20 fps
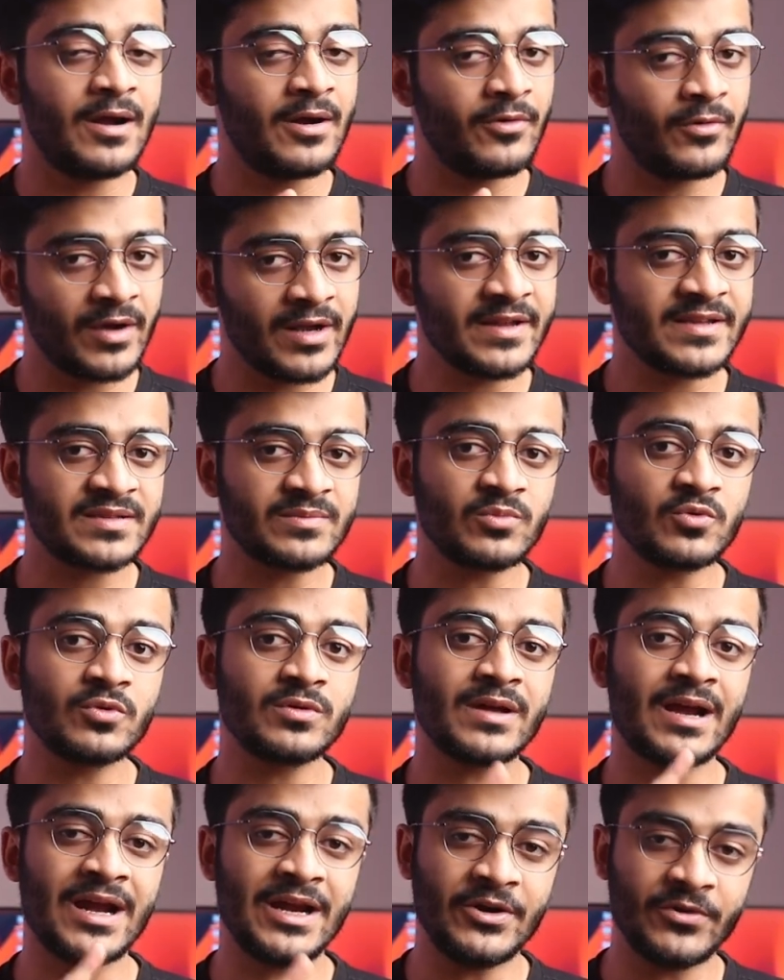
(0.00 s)
Really
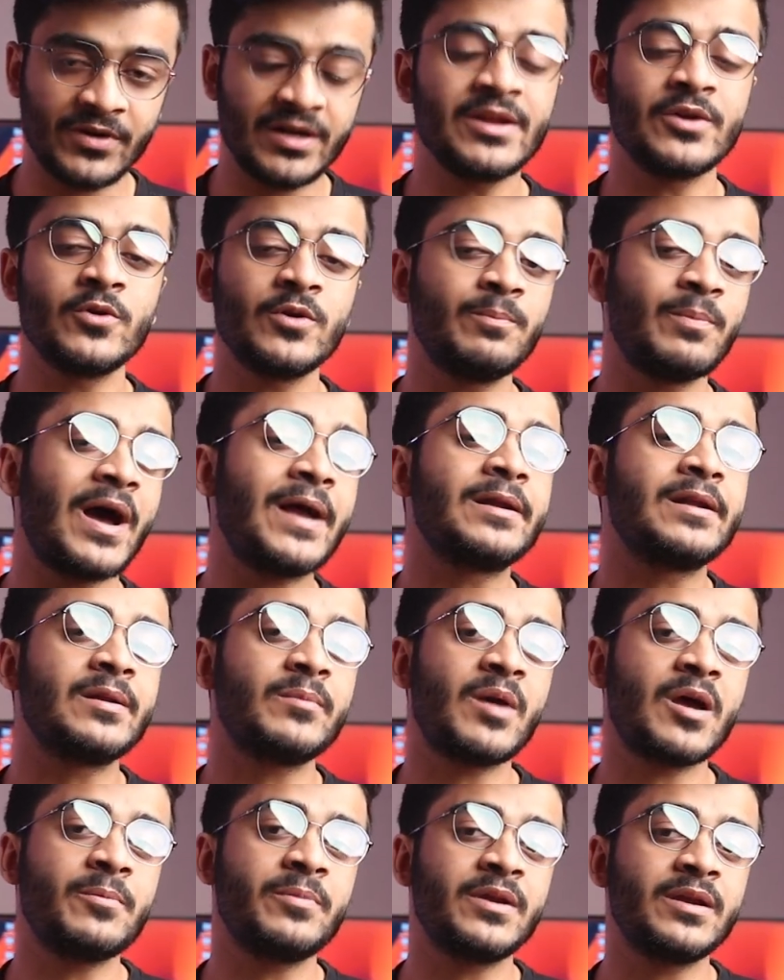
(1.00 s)
smooth and really good panel in
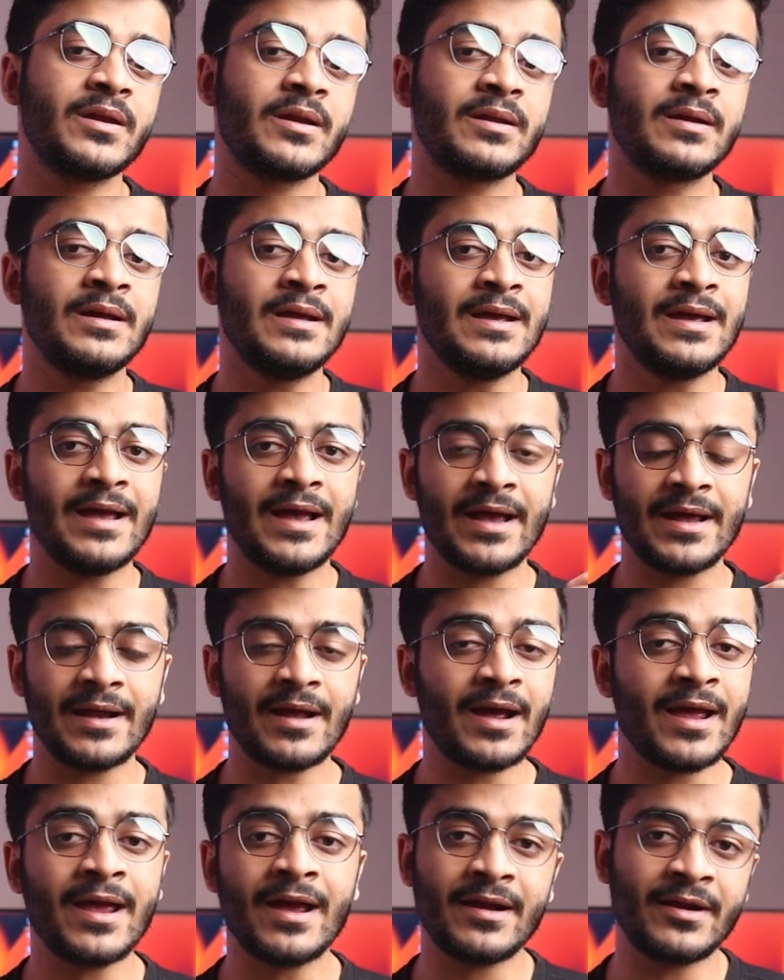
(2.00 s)
my opinion, and
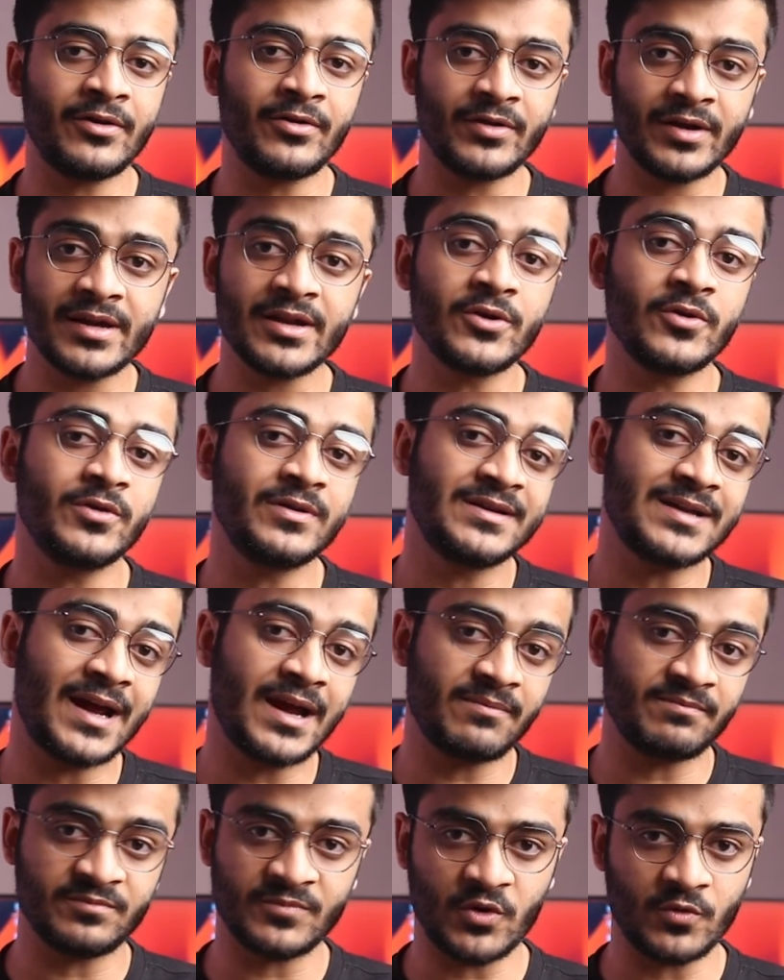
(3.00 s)
I had a really good
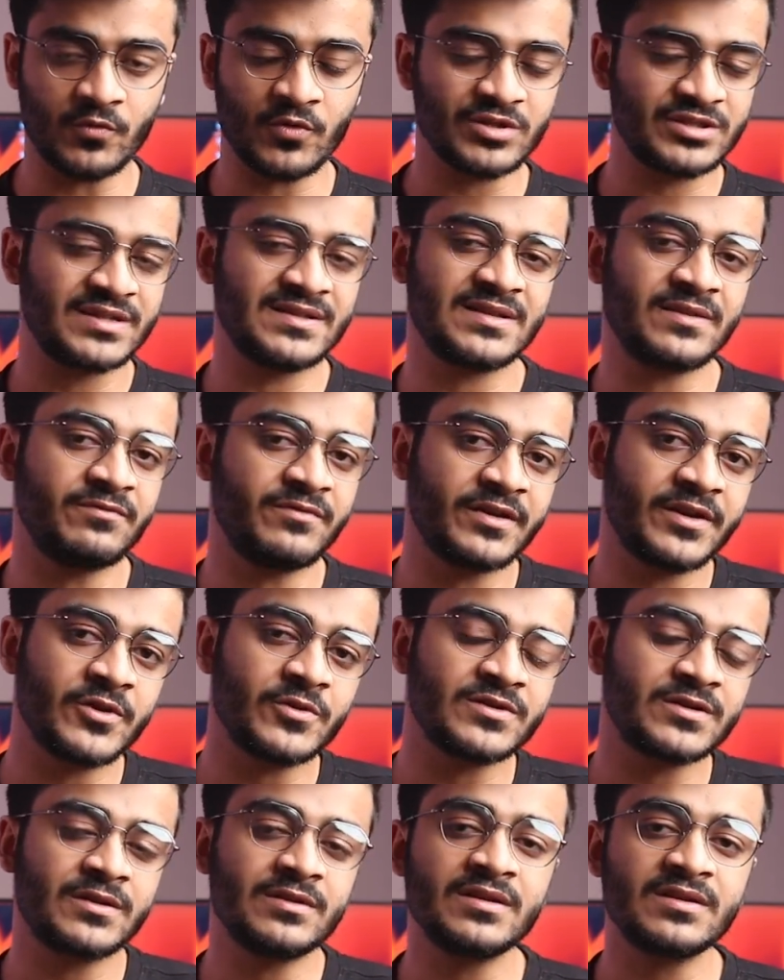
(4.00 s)
time watching some
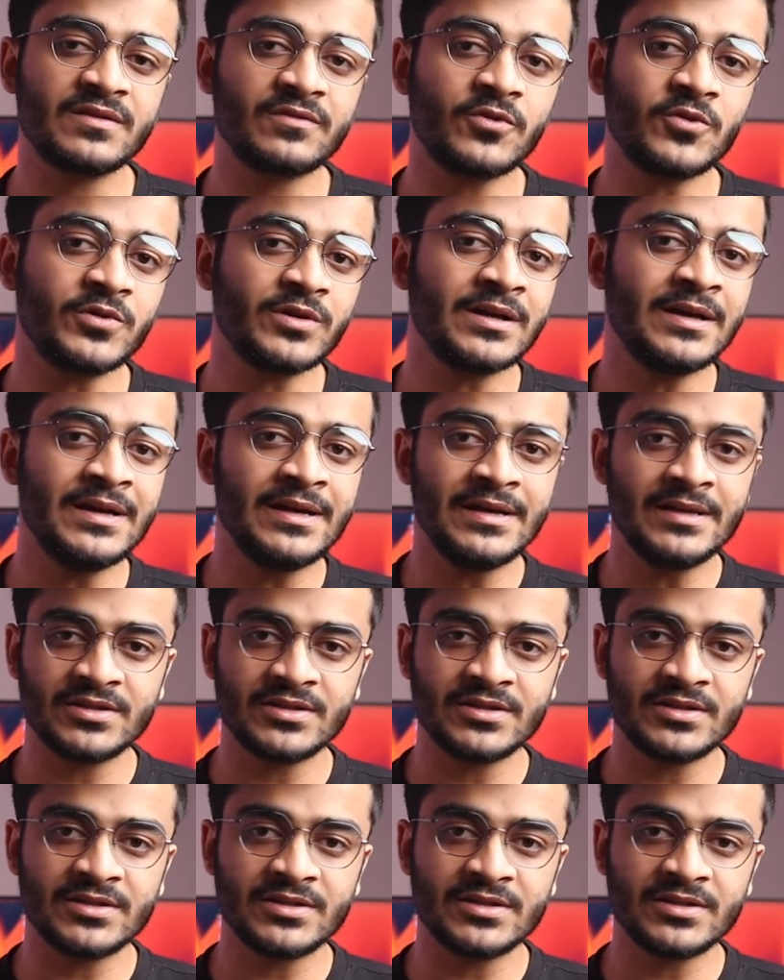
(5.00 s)
videos on this phone.